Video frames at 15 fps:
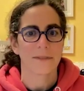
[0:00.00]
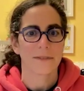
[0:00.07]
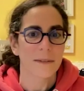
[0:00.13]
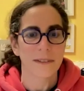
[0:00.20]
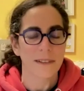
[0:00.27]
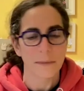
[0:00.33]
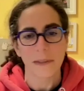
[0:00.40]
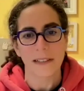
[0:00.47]
was
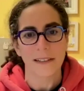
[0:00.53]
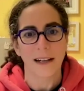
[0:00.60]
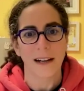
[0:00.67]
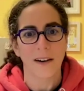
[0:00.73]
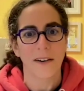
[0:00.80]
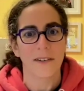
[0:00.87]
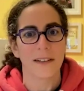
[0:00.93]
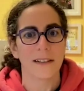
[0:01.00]
gonna be in
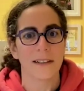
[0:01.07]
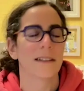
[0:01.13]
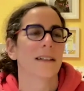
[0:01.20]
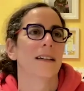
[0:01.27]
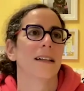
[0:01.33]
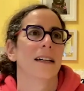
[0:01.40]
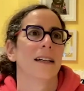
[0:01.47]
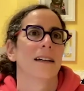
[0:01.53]
town and
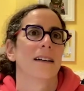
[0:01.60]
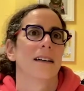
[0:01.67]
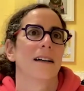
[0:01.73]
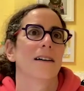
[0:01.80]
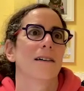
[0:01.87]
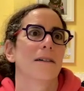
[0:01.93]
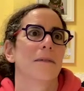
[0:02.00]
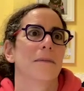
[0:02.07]

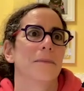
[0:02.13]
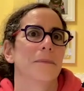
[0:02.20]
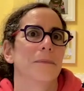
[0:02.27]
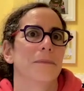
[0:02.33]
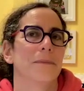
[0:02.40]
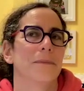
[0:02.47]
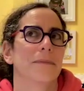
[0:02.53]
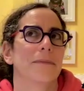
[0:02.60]

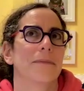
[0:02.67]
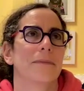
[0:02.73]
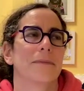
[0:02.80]
um